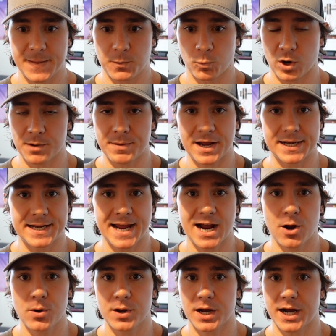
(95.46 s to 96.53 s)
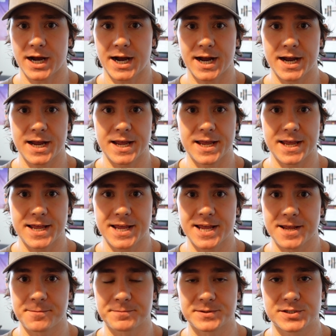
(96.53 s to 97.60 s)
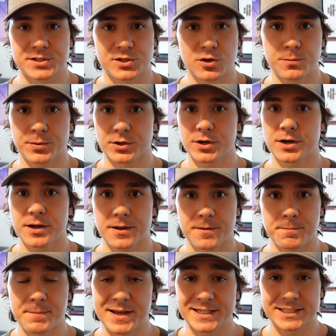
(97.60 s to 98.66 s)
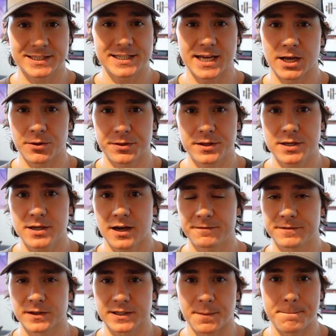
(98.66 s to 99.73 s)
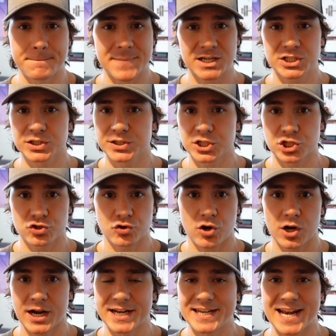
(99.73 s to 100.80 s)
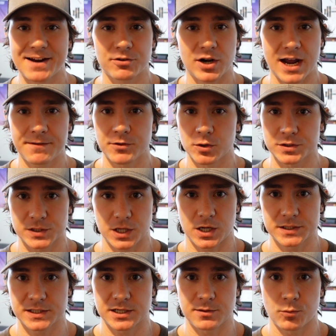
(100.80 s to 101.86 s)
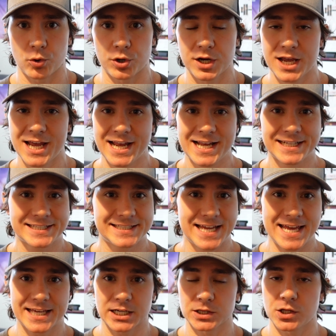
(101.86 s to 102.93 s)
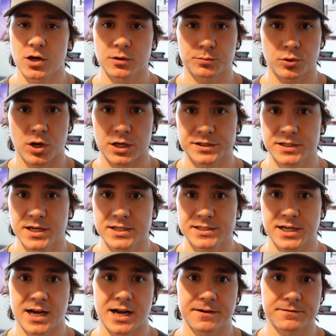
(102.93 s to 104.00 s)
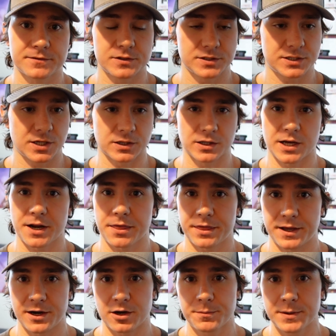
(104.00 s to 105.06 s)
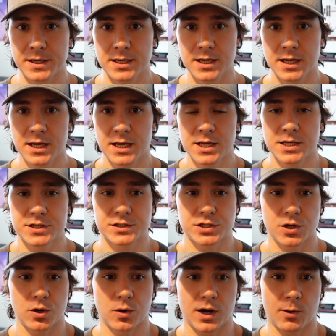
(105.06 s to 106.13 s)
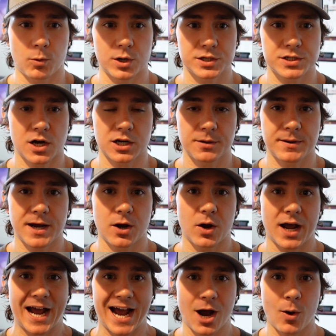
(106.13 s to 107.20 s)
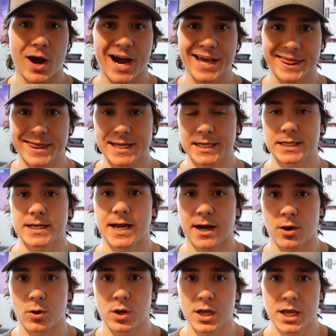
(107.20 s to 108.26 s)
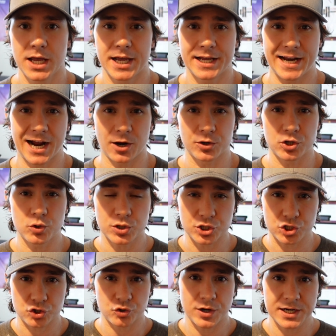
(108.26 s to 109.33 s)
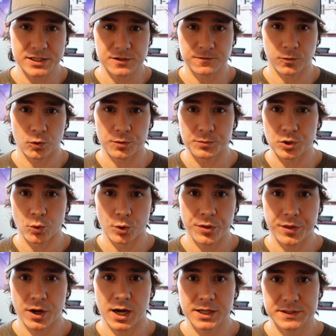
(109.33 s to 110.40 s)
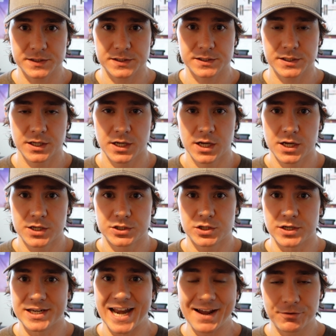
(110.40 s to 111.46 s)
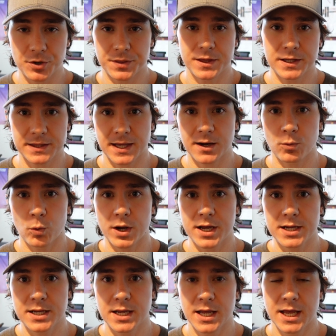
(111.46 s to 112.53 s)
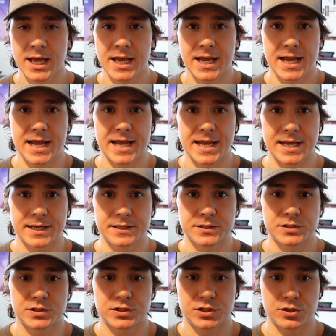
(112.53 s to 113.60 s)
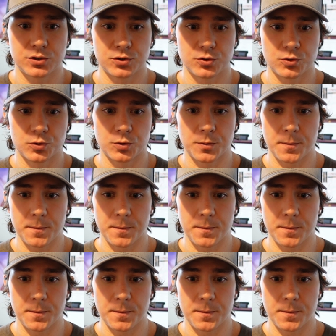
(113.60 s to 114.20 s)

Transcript: where I'm at now, I am super mentally healthy. I feel like I'm mentally strong. I never have those thoughts anymore. It's taken a long process. I've done a lot of therapy. So I want to talk about how I think now and how you can transform your thoughts to never think that way and to